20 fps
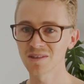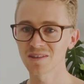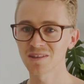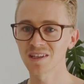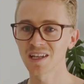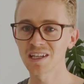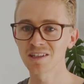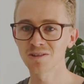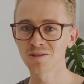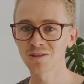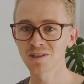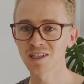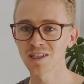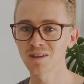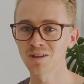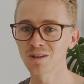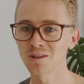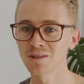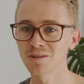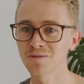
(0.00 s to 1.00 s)
they do get a
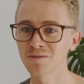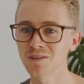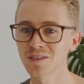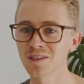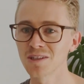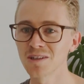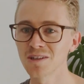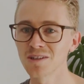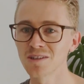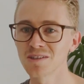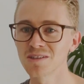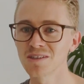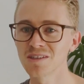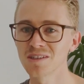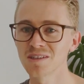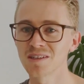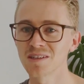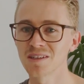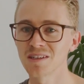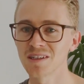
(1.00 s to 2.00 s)
lot of returns